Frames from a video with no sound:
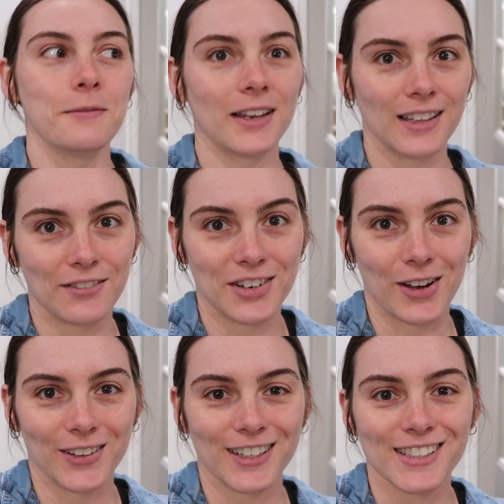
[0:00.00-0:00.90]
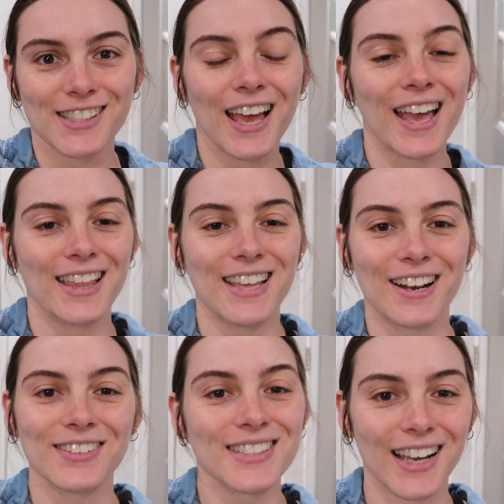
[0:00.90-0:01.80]
made $11. And then
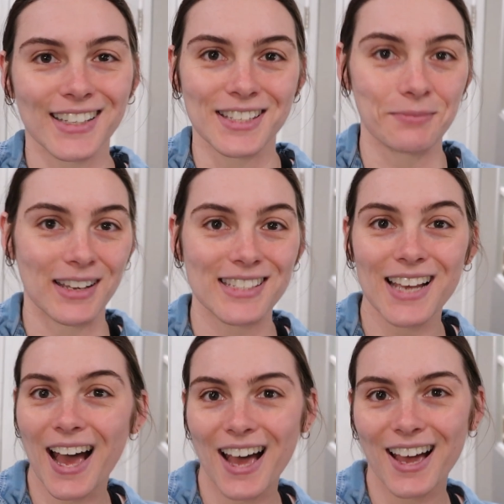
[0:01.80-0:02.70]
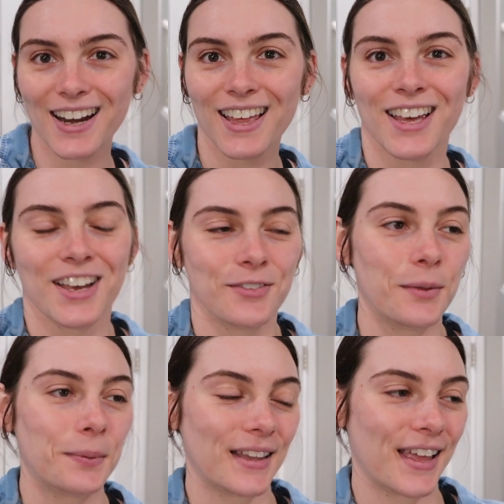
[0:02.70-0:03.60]
I was texting my dad. We
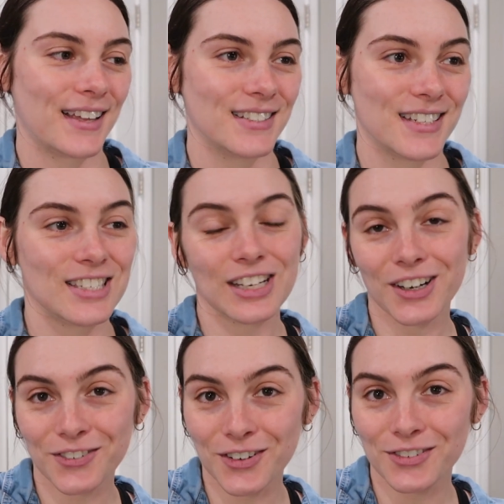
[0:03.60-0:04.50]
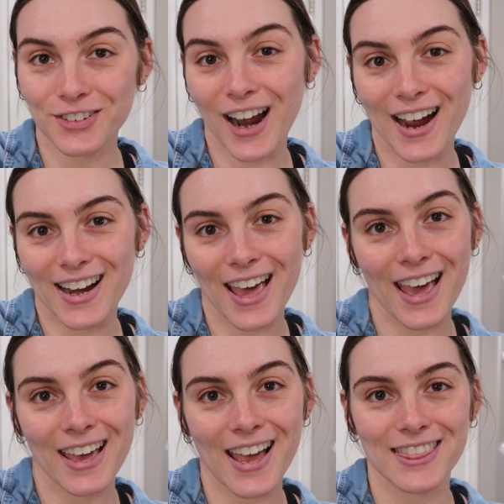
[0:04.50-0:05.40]
planned dinner for
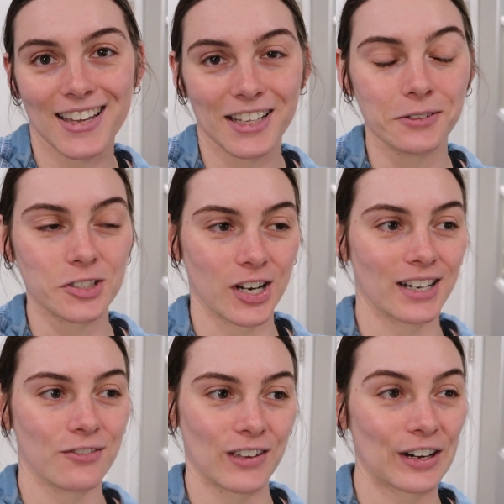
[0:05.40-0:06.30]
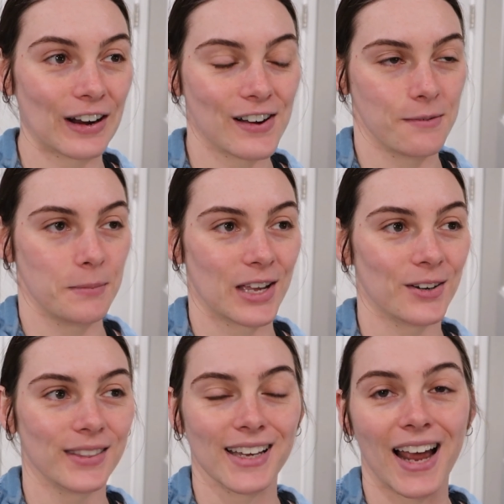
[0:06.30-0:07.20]
Friday, and then he was trying to figure out a
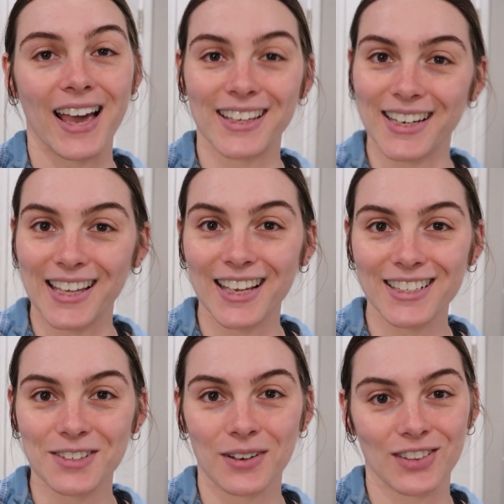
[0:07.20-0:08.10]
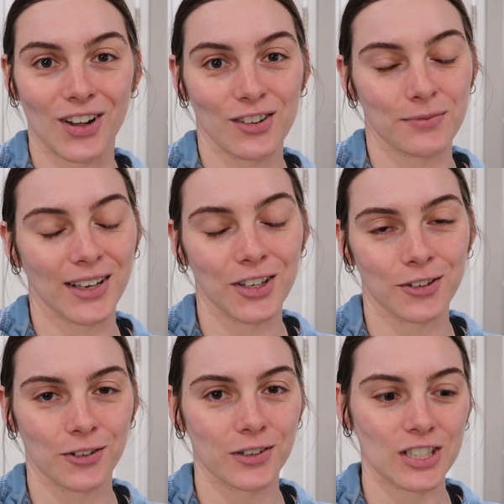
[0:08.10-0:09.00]
meal that I can eat with all of my new
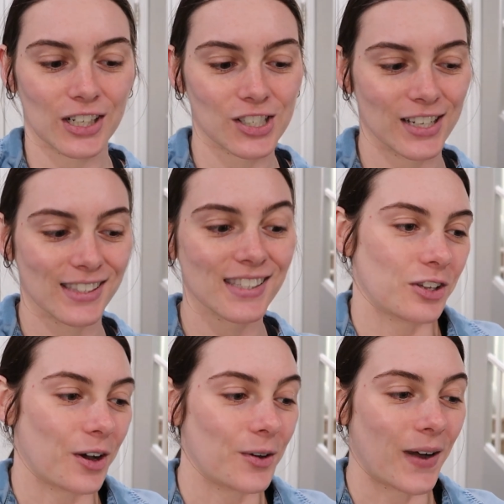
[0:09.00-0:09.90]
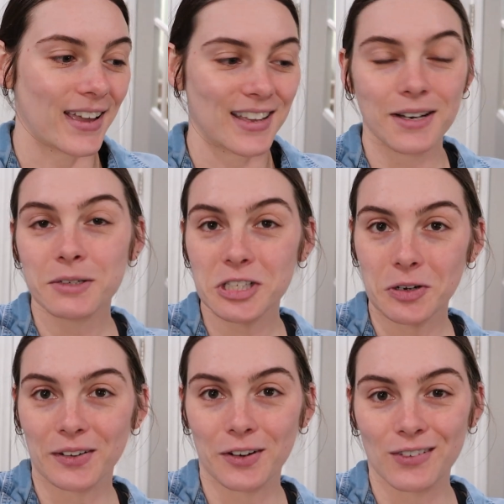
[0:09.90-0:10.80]
food restrictions. So I ended up just
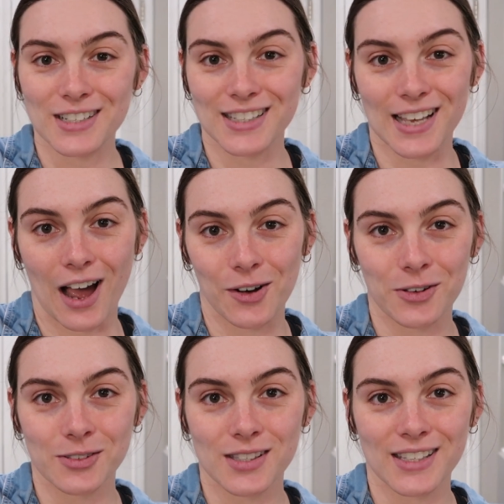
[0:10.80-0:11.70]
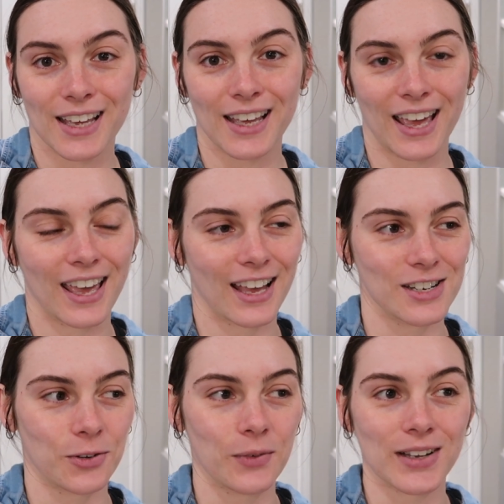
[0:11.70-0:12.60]
going over to his house
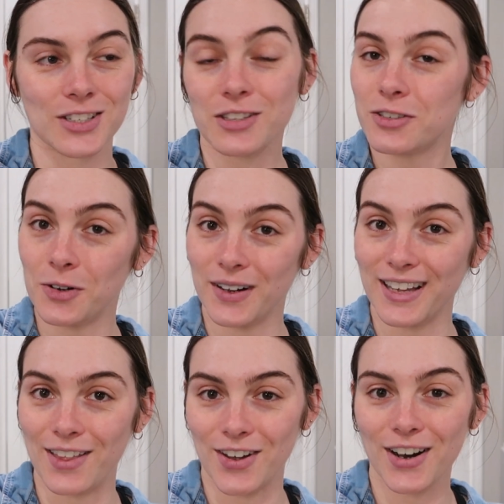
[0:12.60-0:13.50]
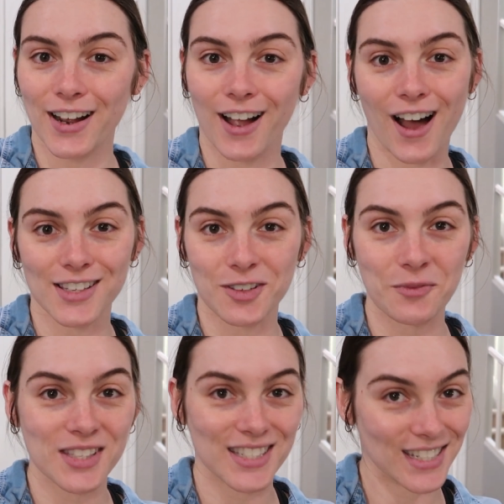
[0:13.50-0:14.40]
and we went to the store together and got
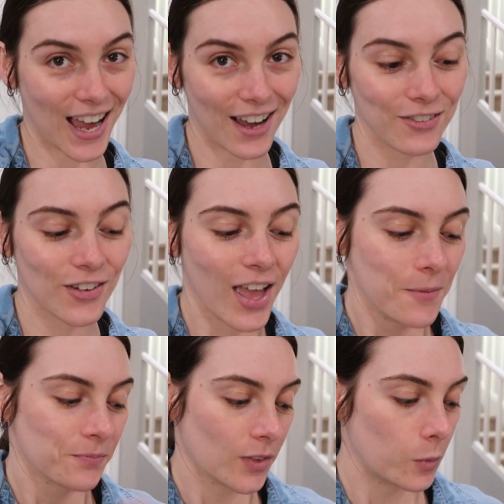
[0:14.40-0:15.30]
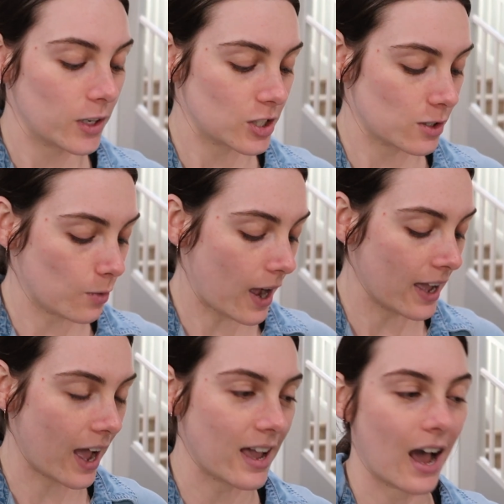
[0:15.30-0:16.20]
some stuff which is
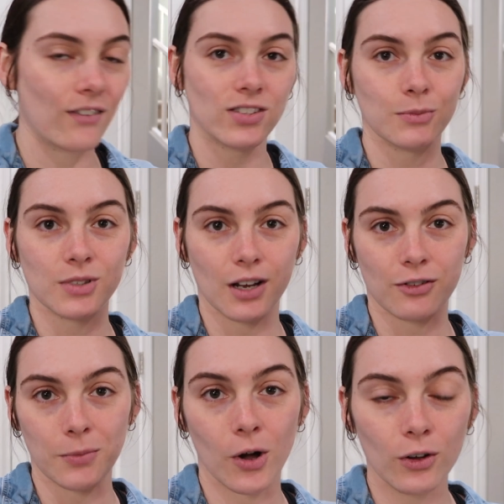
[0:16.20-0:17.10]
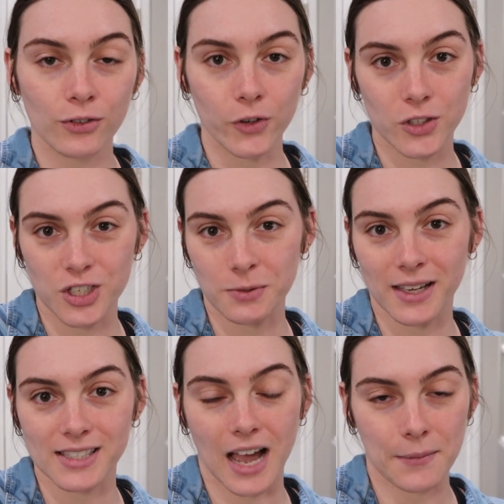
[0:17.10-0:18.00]
why I have some stuff from Whole Foods too
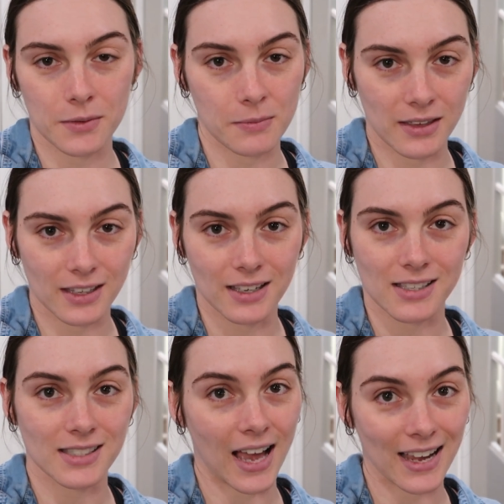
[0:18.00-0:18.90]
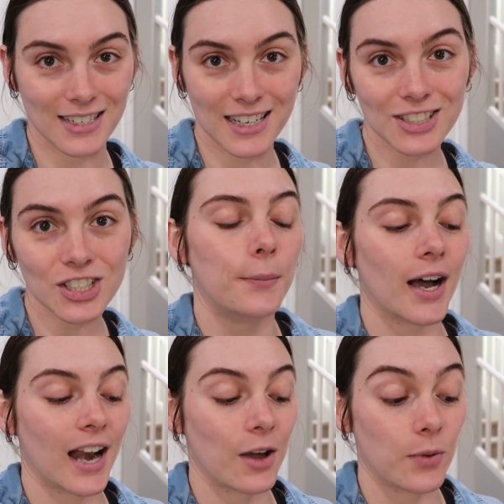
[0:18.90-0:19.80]
because I'm gonna be making a side dish
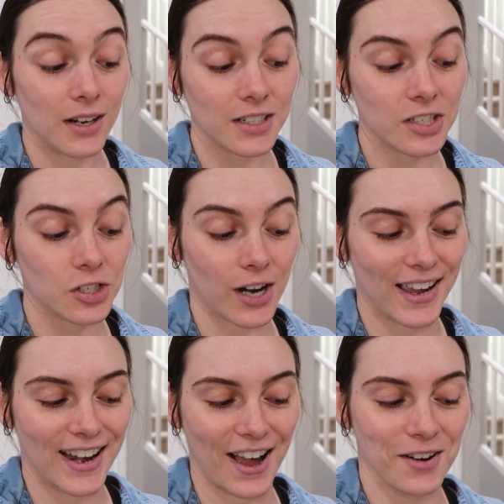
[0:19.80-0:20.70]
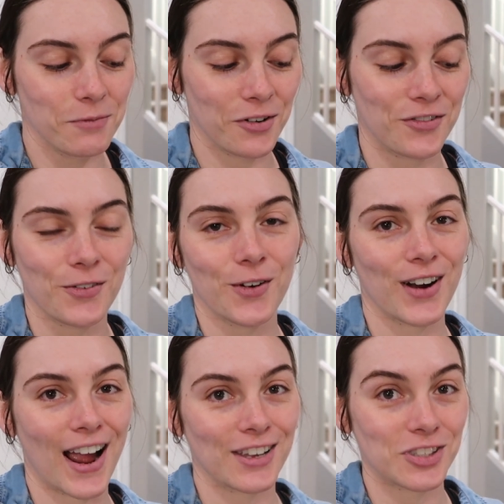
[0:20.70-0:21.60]
but I wanted to try it out
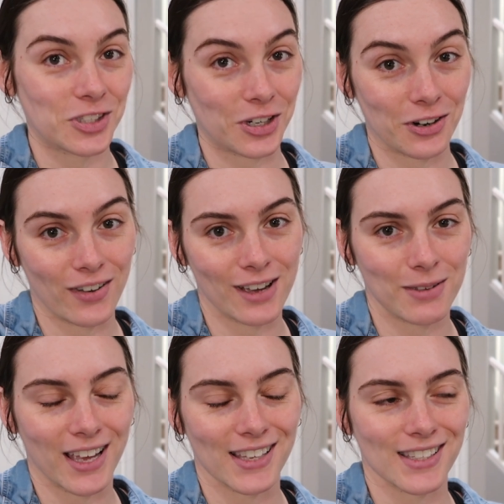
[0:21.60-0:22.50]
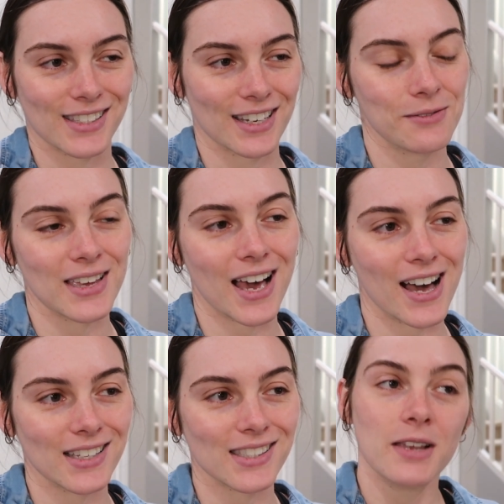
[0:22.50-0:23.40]
before I serve it because it's gonna be
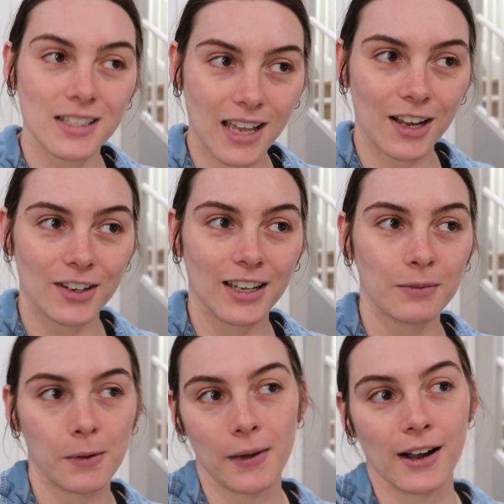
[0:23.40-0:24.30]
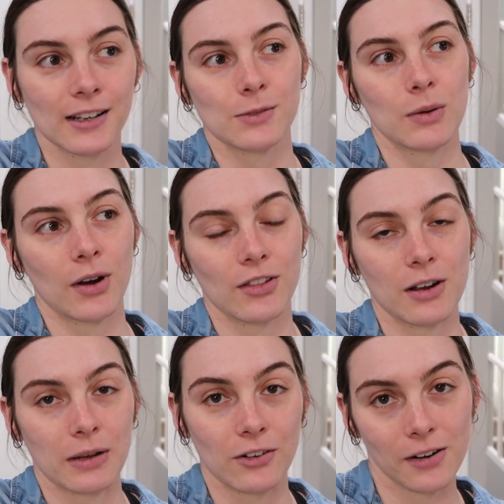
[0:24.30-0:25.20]
us me and Zachary my parents my brother
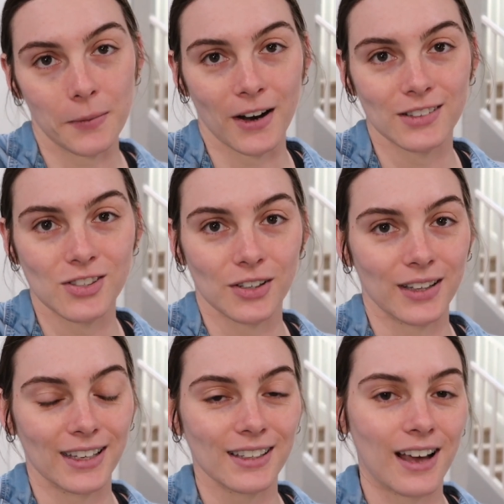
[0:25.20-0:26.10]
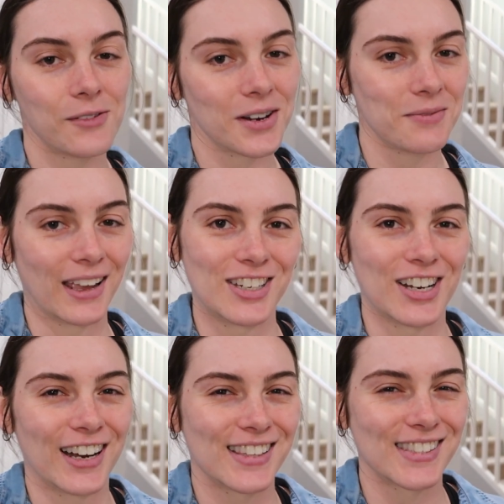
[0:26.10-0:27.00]
and my grandparents so like I want to make
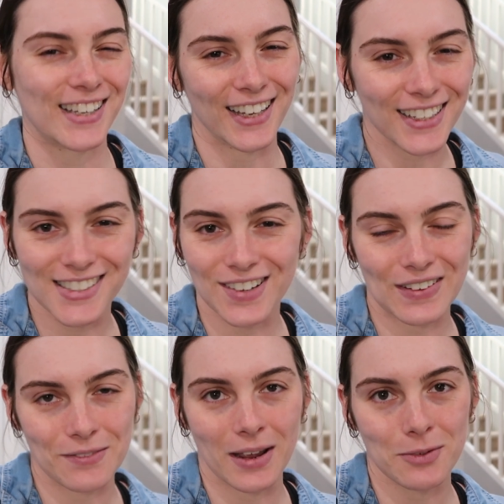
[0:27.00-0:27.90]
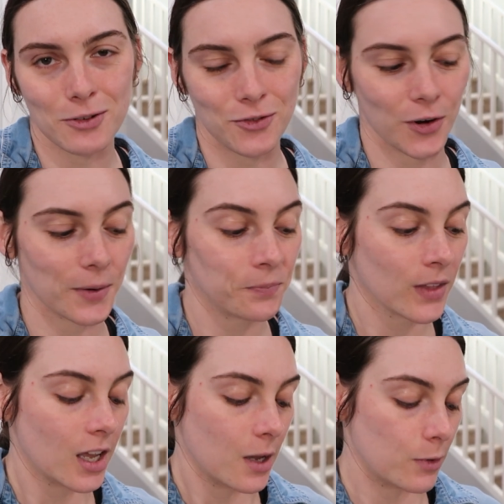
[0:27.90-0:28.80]
sure it's good because I've never made it before
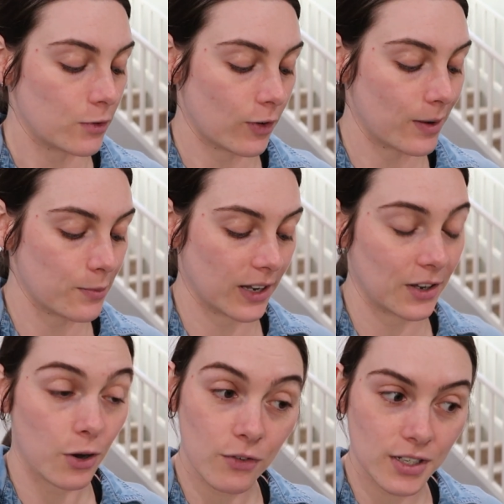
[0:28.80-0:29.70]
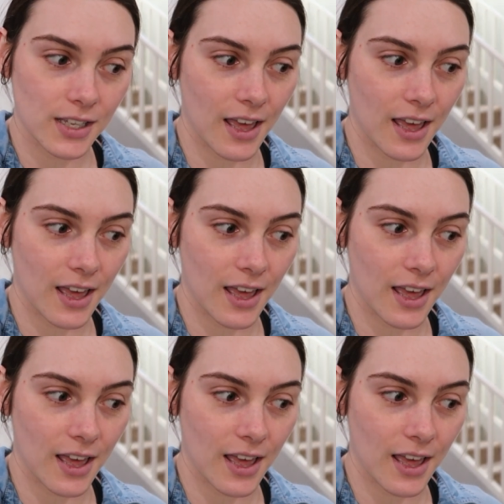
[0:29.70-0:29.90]
before I bring it over to